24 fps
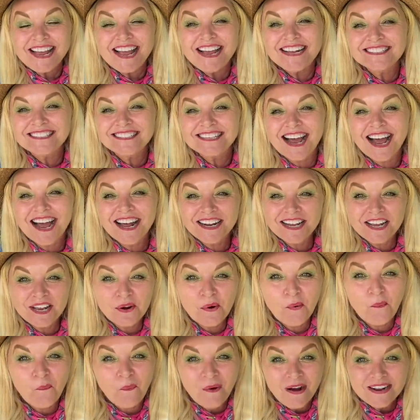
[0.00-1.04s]
and Donnie
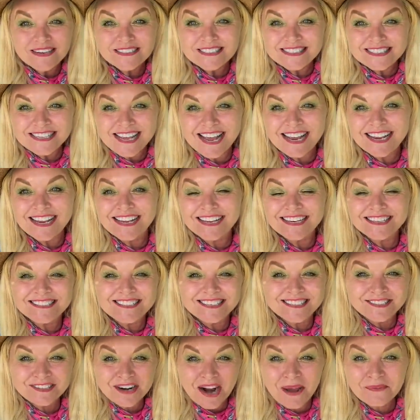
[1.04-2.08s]
one second to
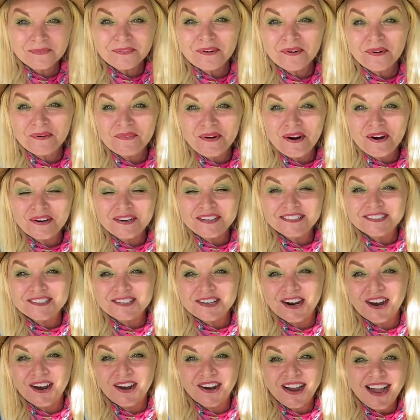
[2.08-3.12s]
drop the remote
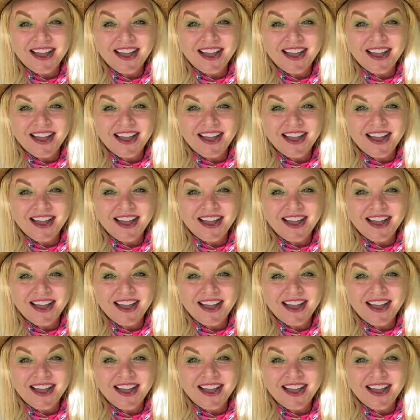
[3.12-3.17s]
control,